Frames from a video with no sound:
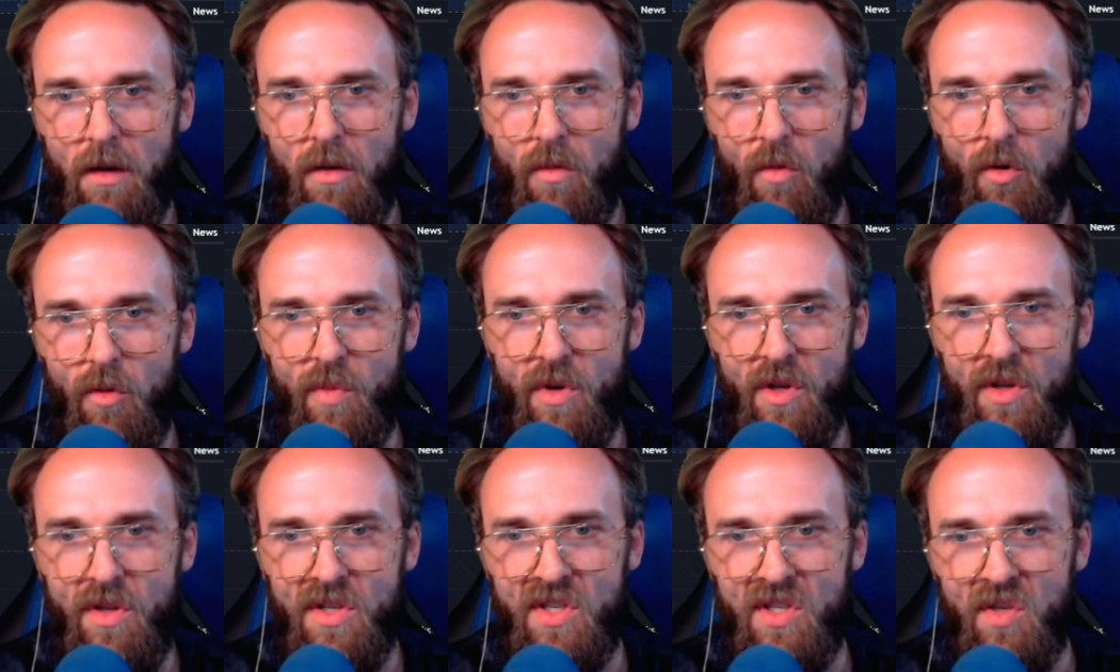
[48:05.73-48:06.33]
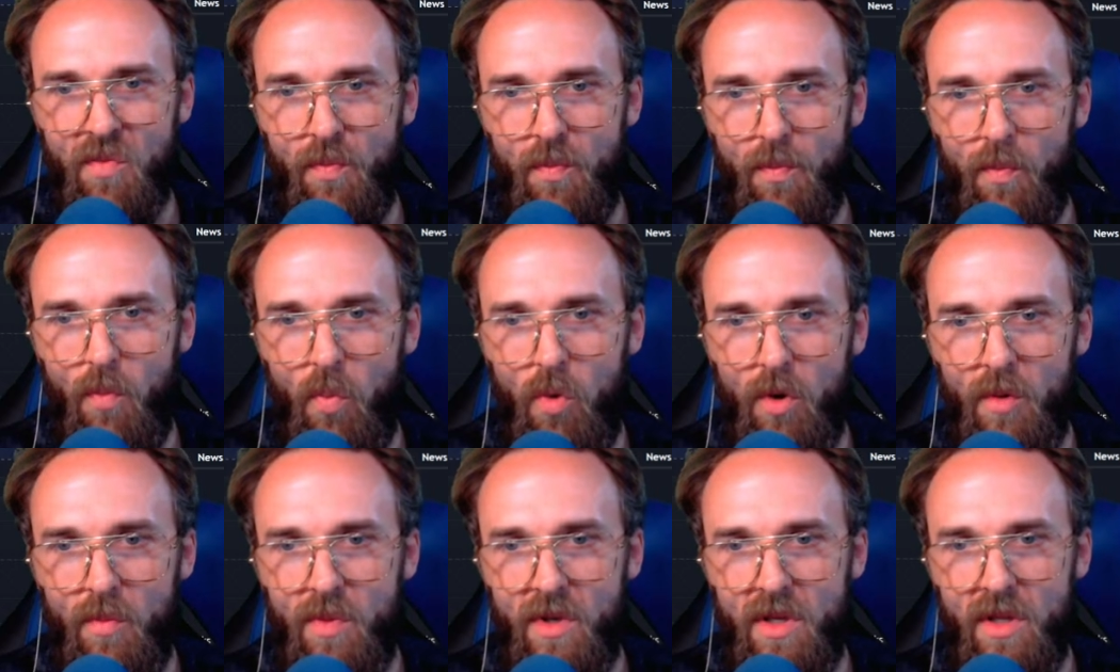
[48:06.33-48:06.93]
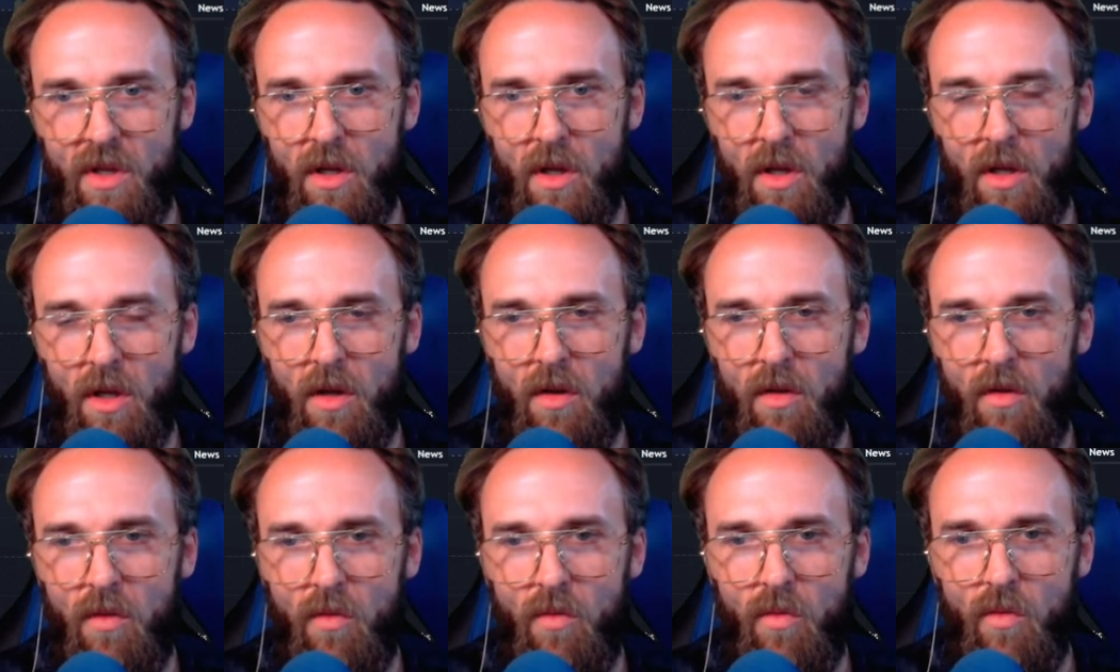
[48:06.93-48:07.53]
would be the would be
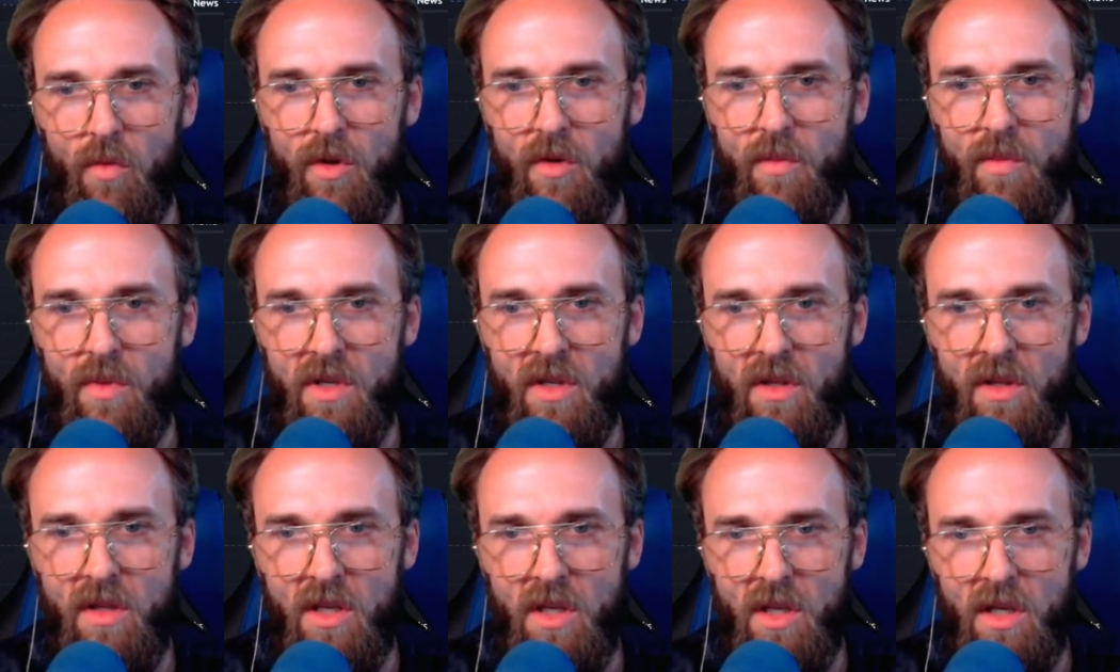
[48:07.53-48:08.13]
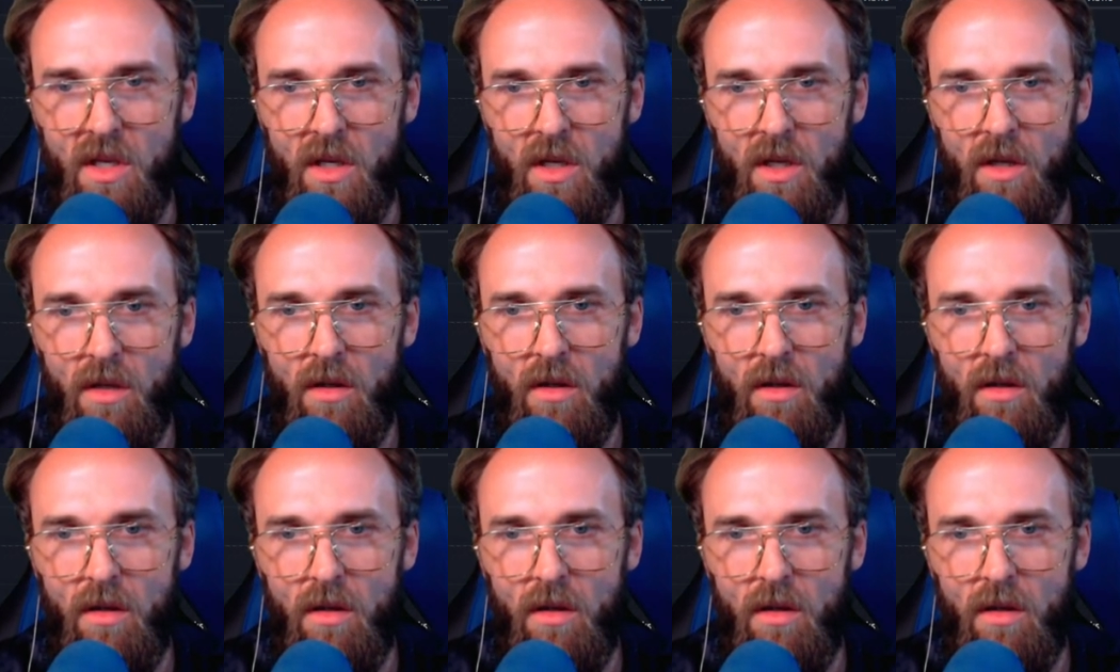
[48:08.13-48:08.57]
the would be the